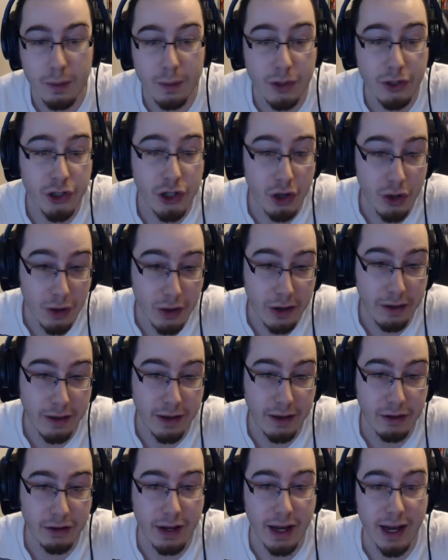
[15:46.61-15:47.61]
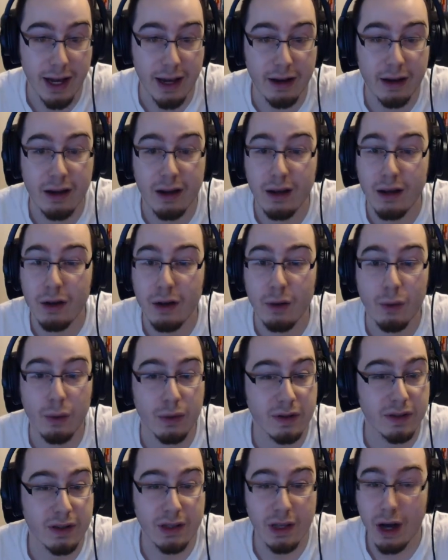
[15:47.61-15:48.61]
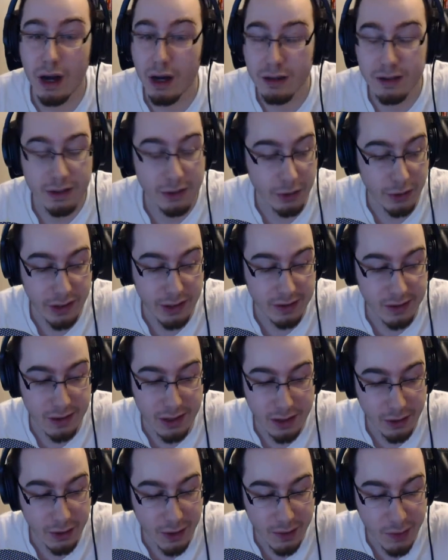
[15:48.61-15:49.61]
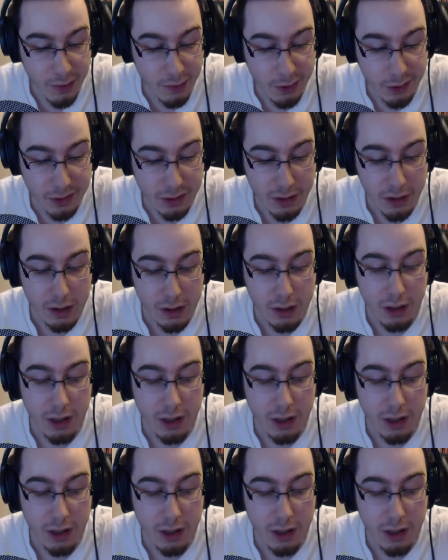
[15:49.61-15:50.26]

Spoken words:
Michonne, on the other hand, was not so easily corruptible,